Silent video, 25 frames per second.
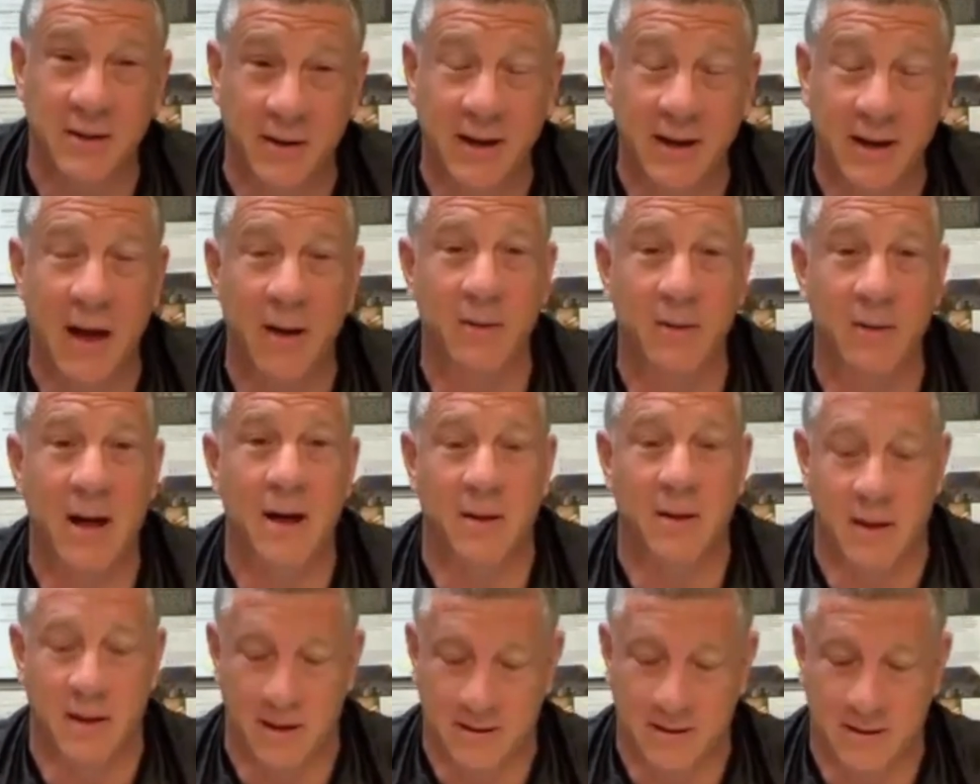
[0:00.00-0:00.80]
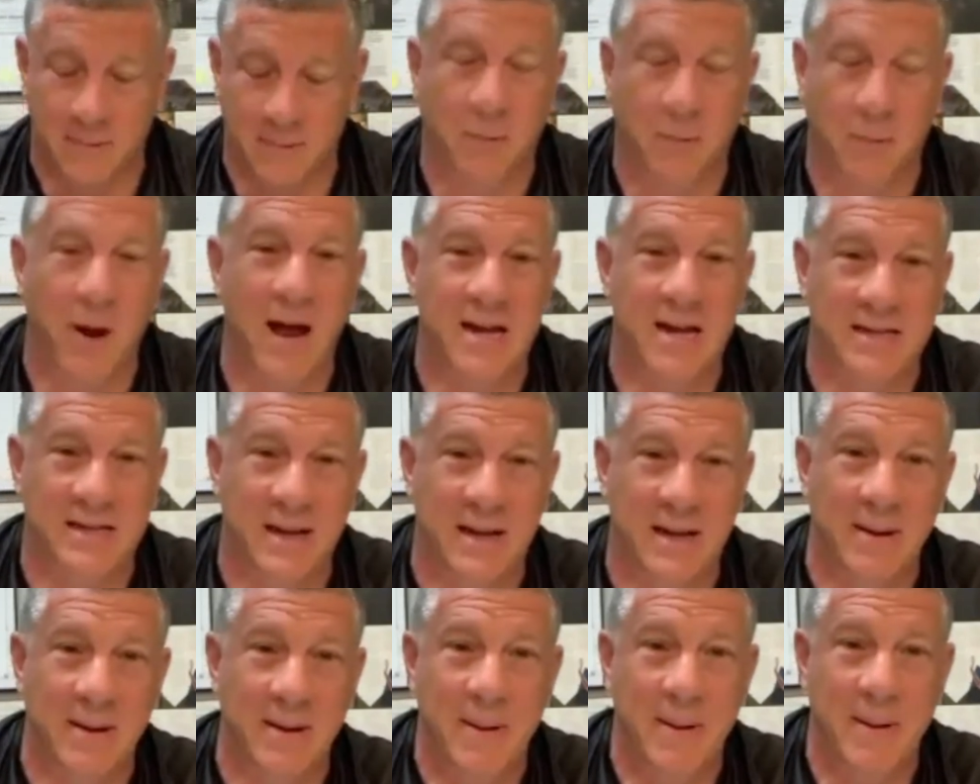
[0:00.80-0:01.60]
I'm surprised how many
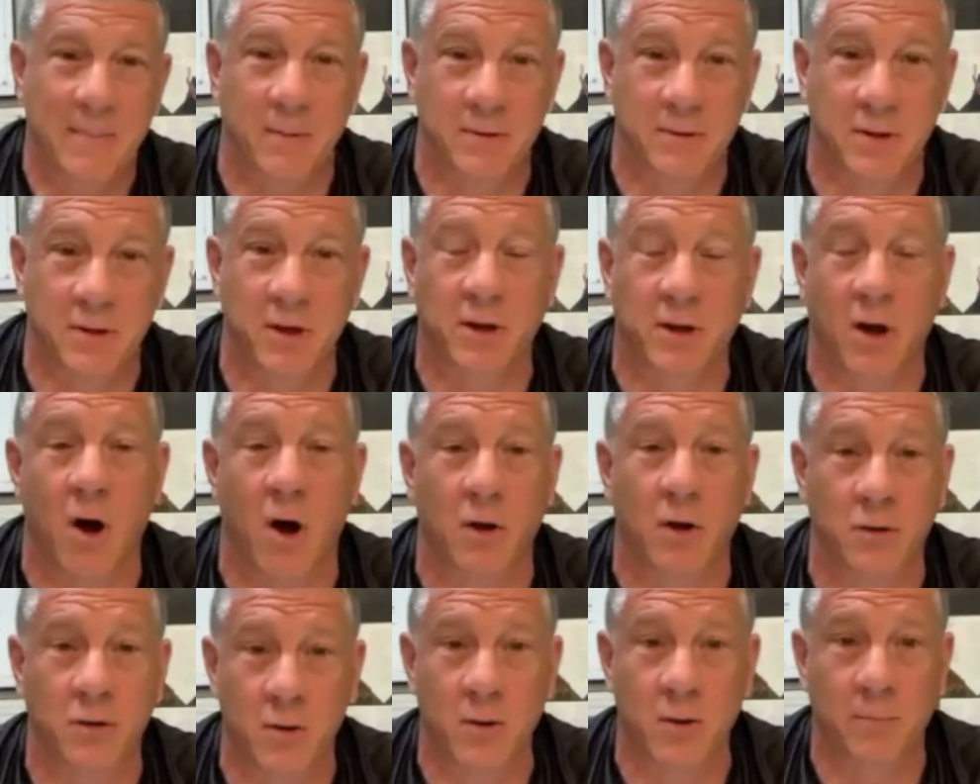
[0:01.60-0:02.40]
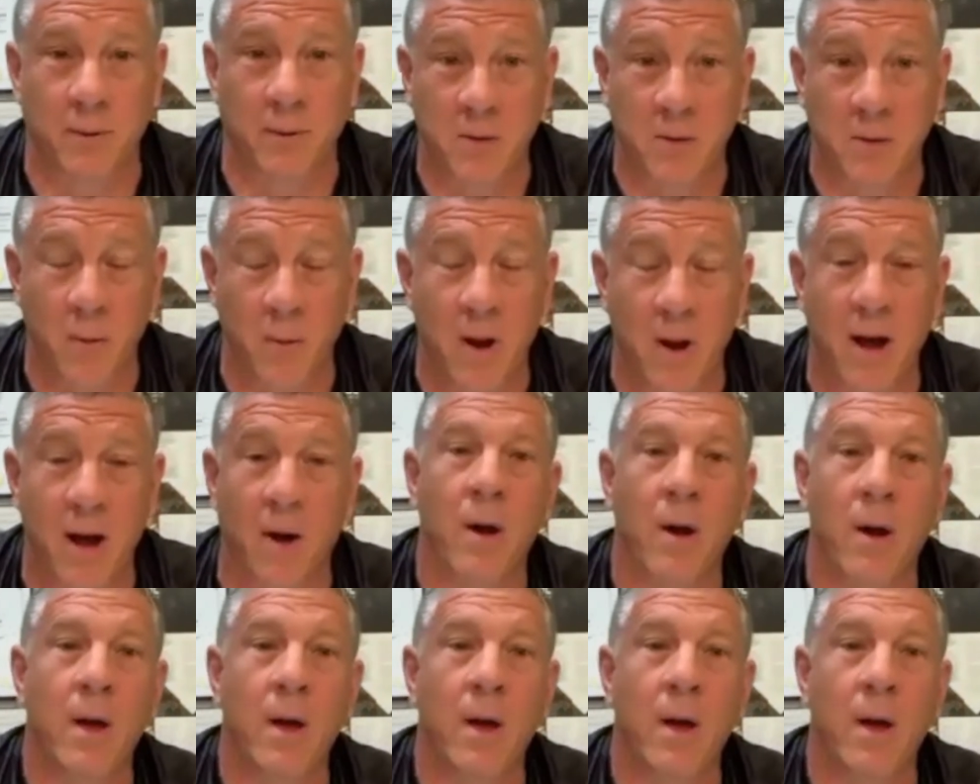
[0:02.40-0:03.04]
people took on to it pretty well.